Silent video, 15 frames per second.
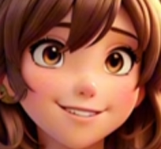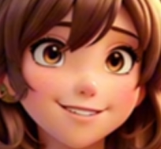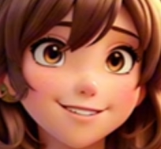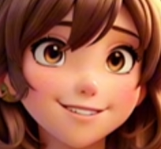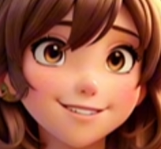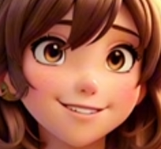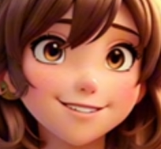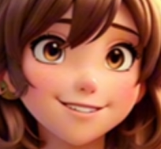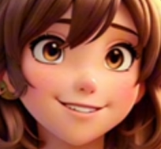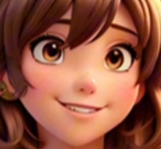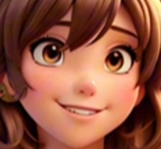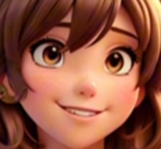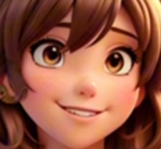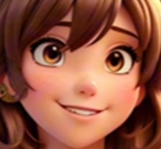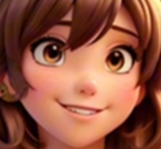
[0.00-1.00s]

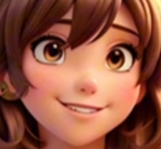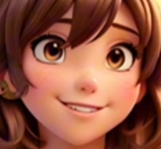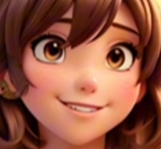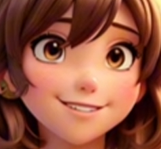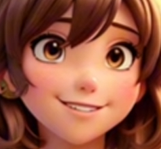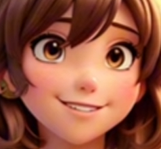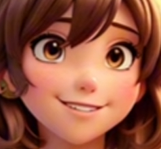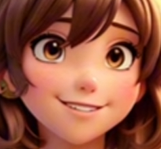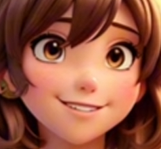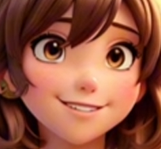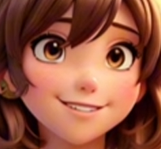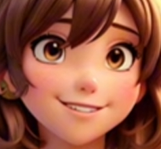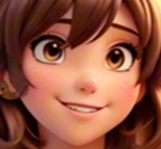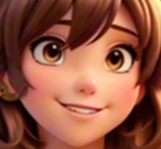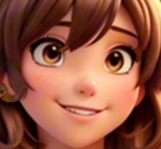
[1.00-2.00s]

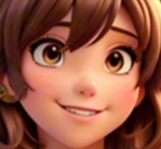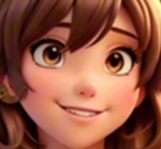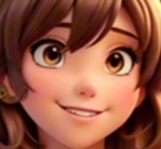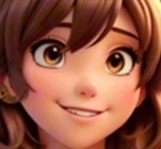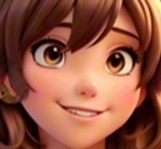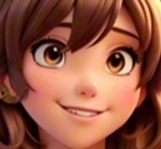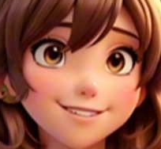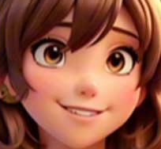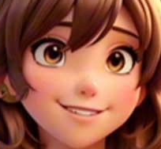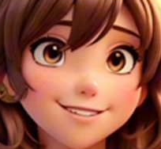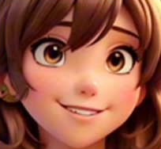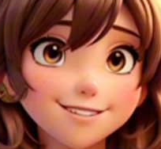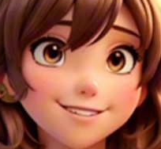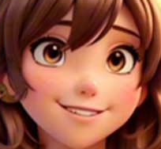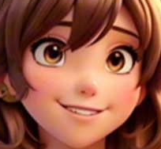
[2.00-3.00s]

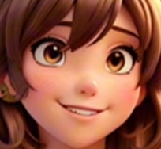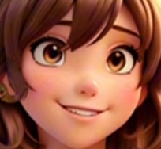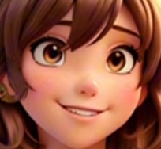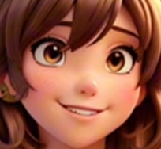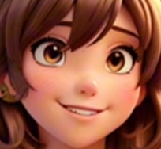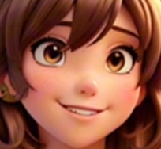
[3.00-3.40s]
Nobody speaks.